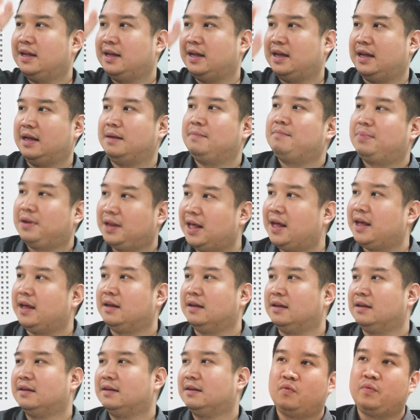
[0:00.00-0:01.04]
and play.
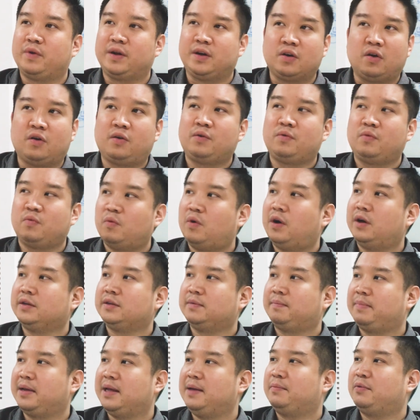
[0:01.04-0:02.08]
We don't
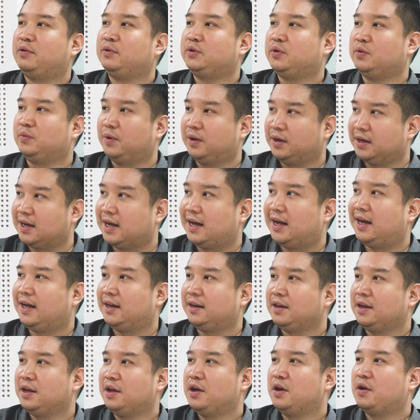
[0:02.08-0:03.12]
want people to work
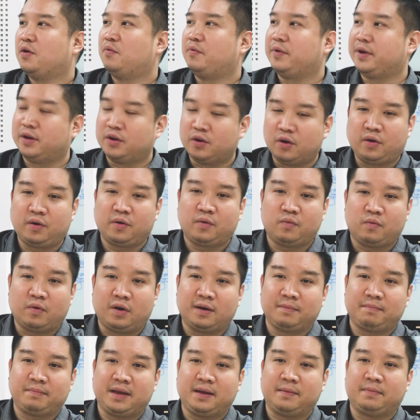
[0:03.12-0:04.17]
hard. We don't
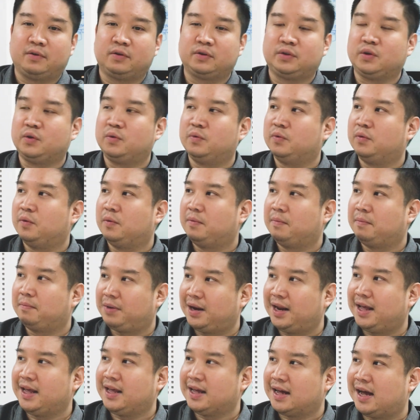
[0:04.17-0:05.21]
want people to
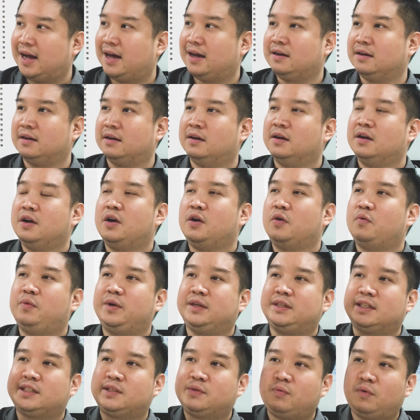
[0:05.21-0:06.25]
play harder. We
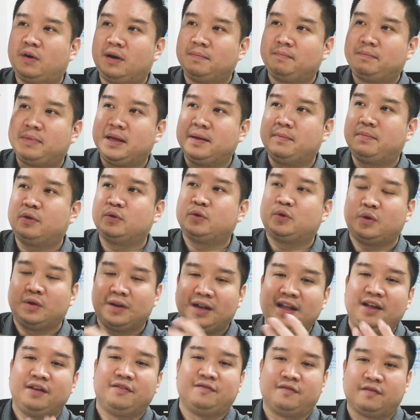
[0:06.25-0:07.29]
just want people to
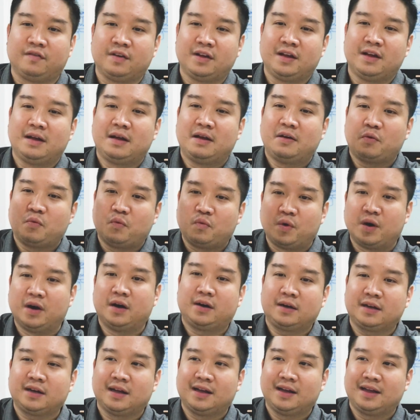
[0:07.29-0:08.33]
live,
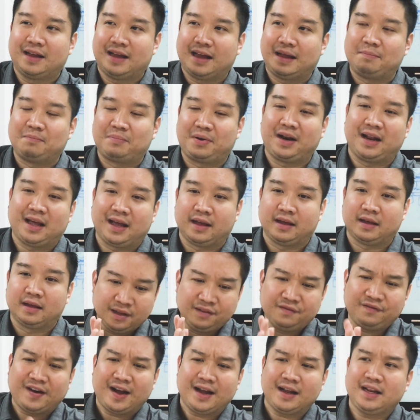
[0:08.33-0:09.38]
work, and play.
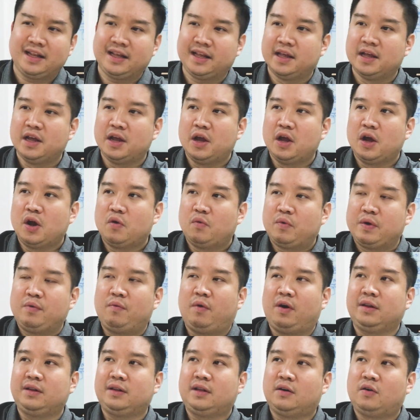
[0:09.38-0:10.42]
And finally, we
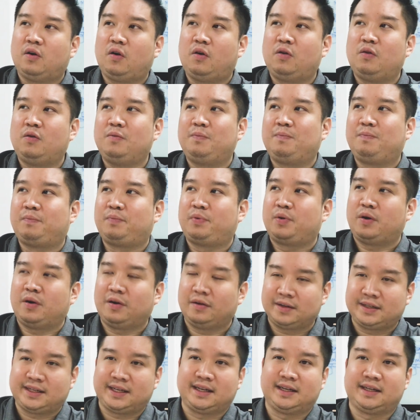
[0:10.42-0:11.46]
want the whole
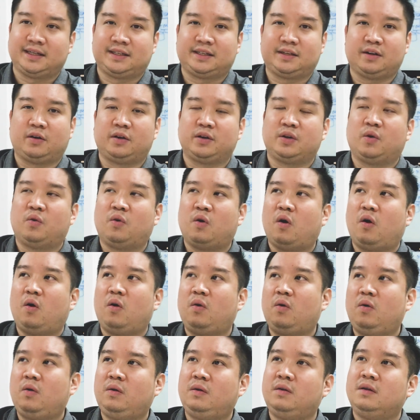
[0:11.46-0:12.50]
process or the
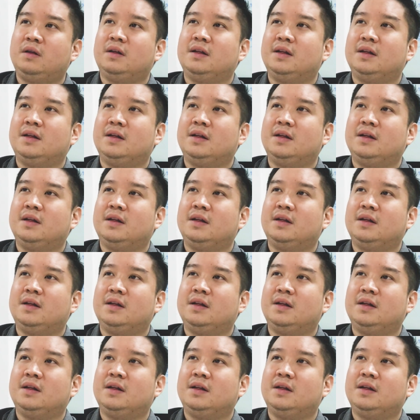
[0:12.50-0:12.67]
whole